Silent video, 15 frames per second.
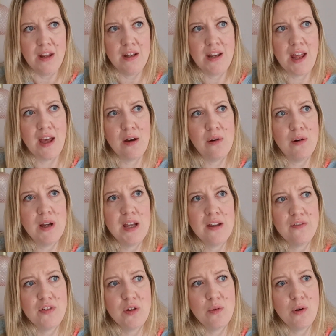Now,
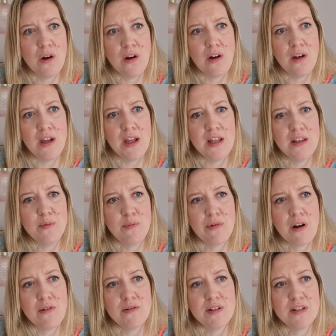if you are in the
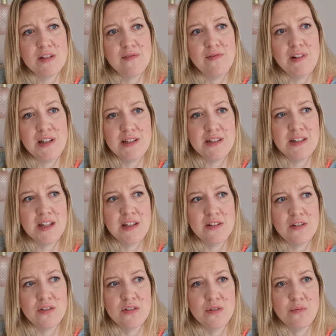process of listening
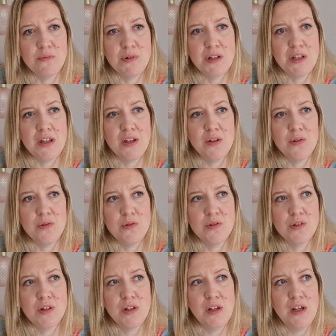to somebody who's